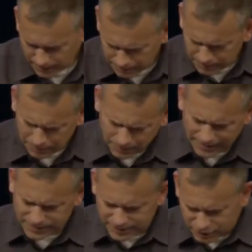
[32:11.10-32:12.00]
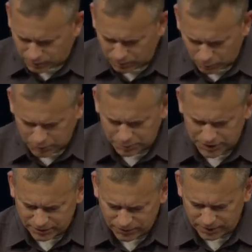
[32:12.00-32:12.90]
But maybe I would ask this one more
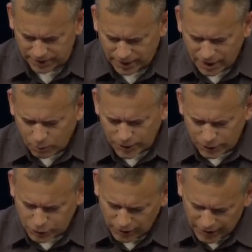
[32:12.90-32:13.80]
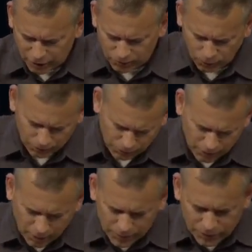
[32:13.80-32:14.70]
specifically. When you try to go forth, or
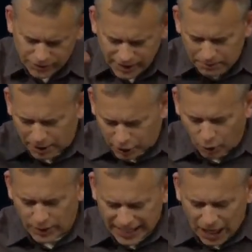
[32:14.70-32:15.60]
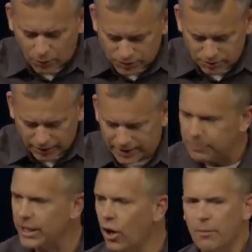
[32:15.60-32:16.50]
when you think about going out, right, and
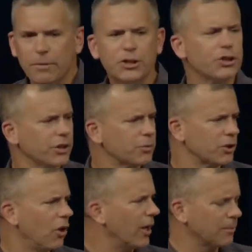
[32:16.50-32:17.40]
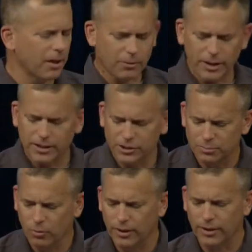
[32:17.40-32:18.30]
being on mission, as was talked about already
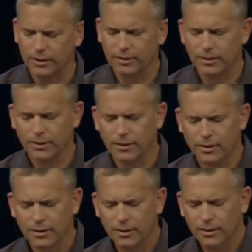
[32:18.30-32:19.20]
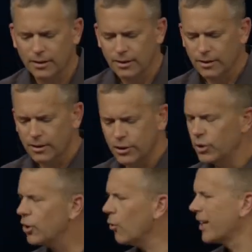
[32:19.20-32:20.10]
this morning, do you go